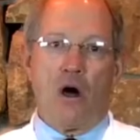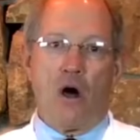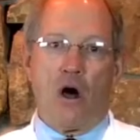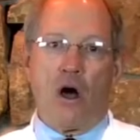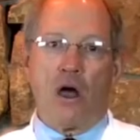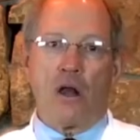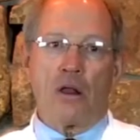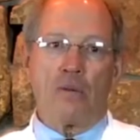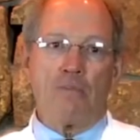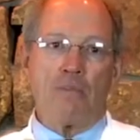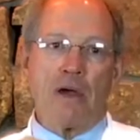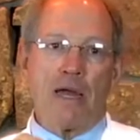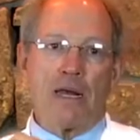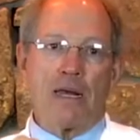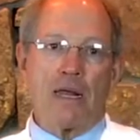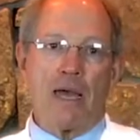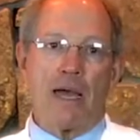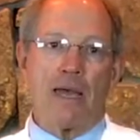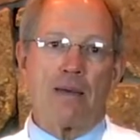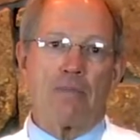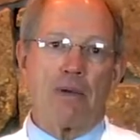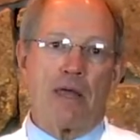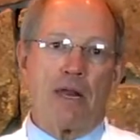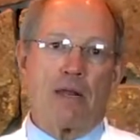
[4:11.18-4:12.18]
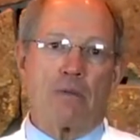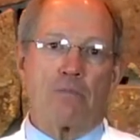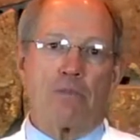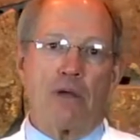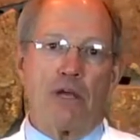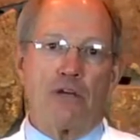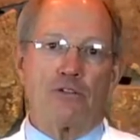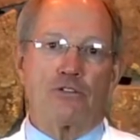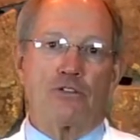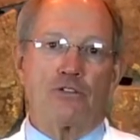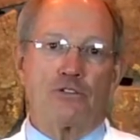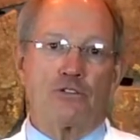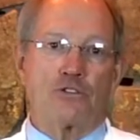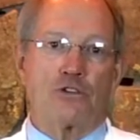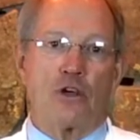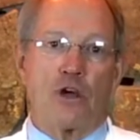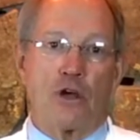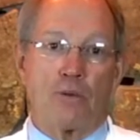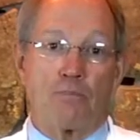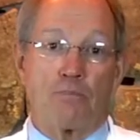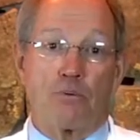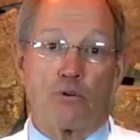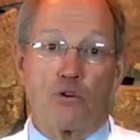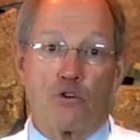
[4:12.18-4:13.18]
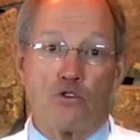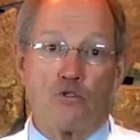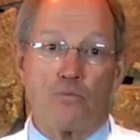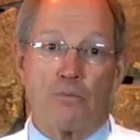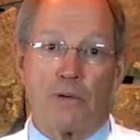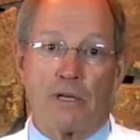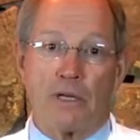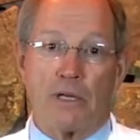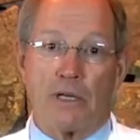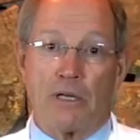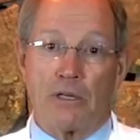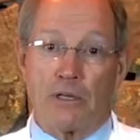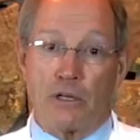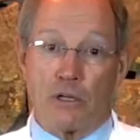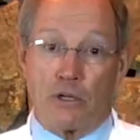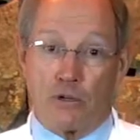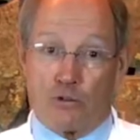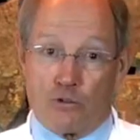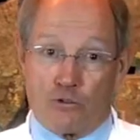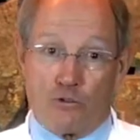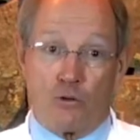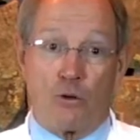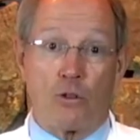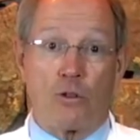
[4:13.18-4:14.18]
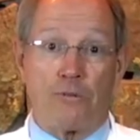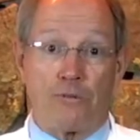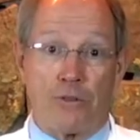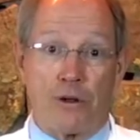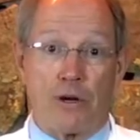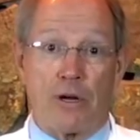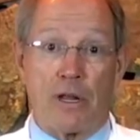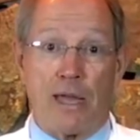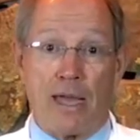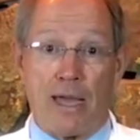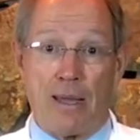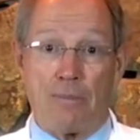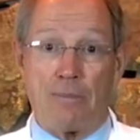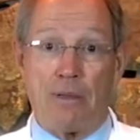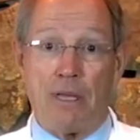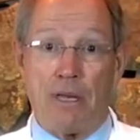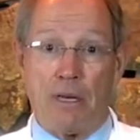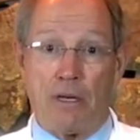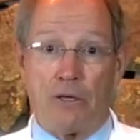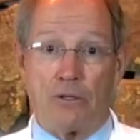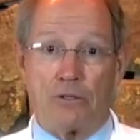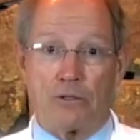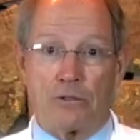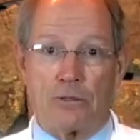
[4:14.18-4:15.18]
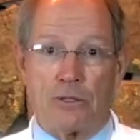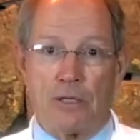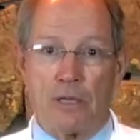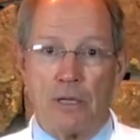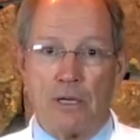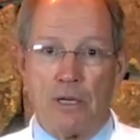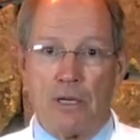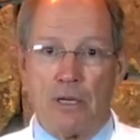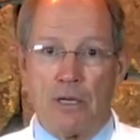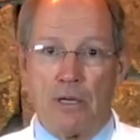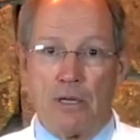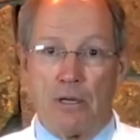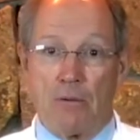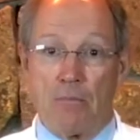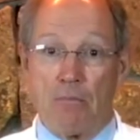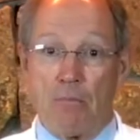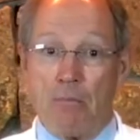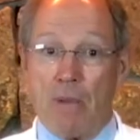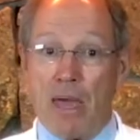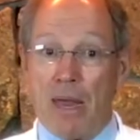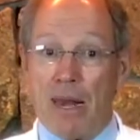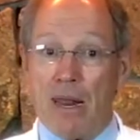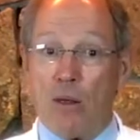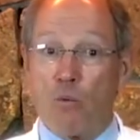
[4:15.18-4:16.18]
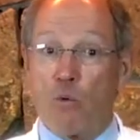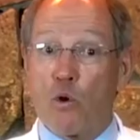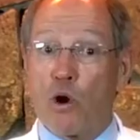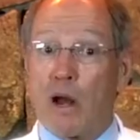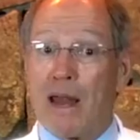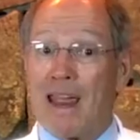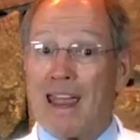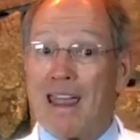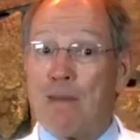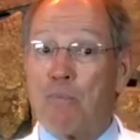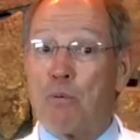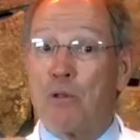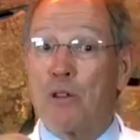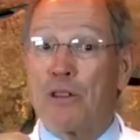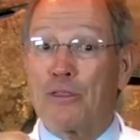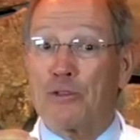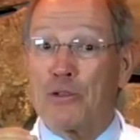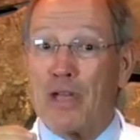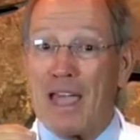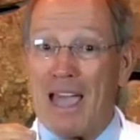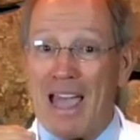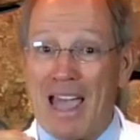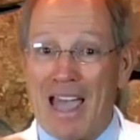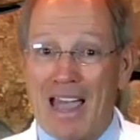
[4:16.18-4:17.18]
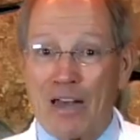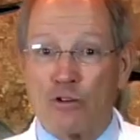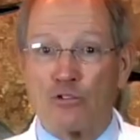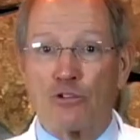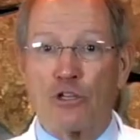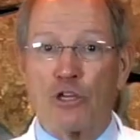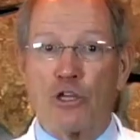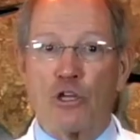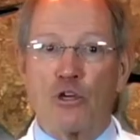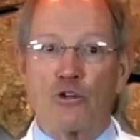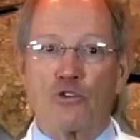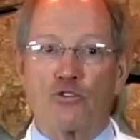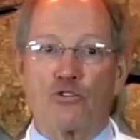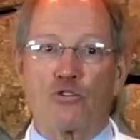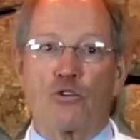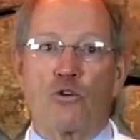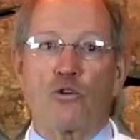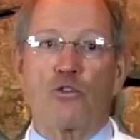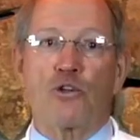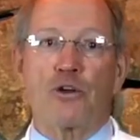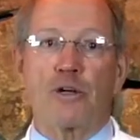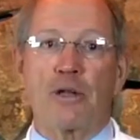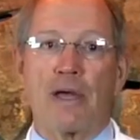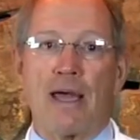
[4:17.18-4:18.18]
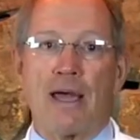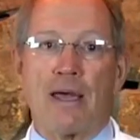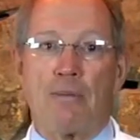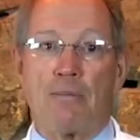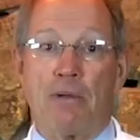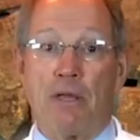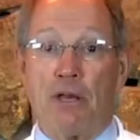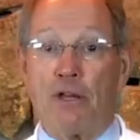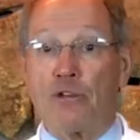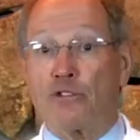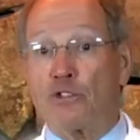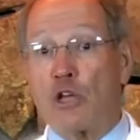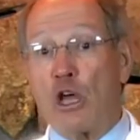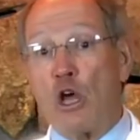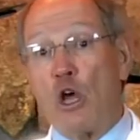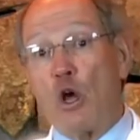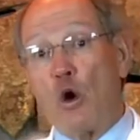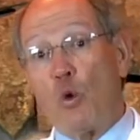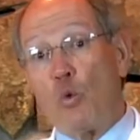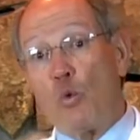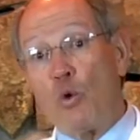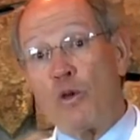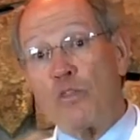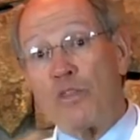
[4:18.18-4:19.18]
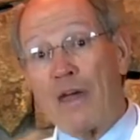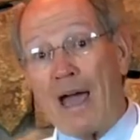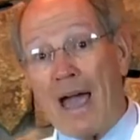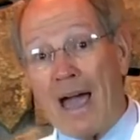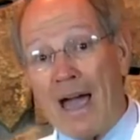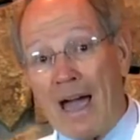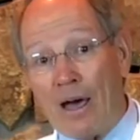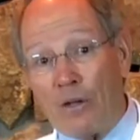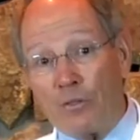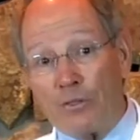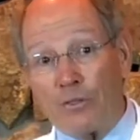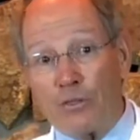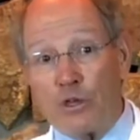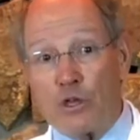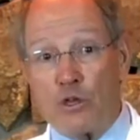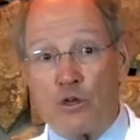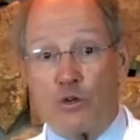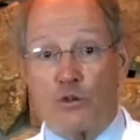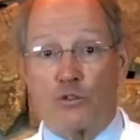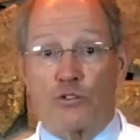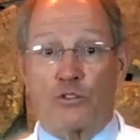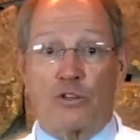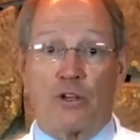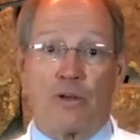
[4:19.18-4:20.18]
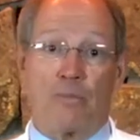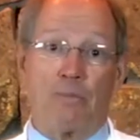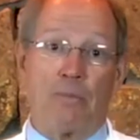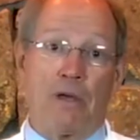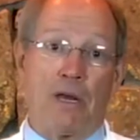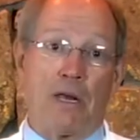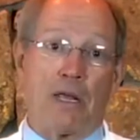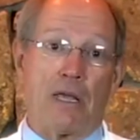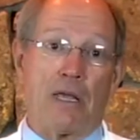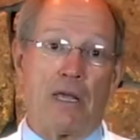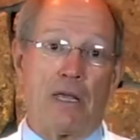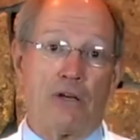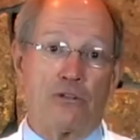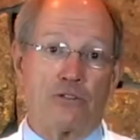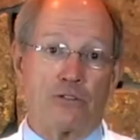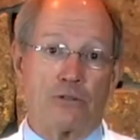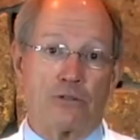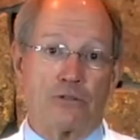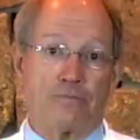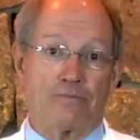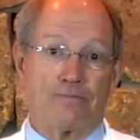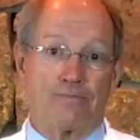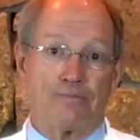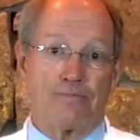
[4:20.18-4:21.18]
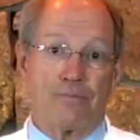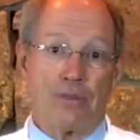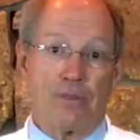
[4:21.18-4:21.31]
All of my diabetic patients saw improvement in the control of their diabetes. Many were able to actually control their diabetes without the use of medication.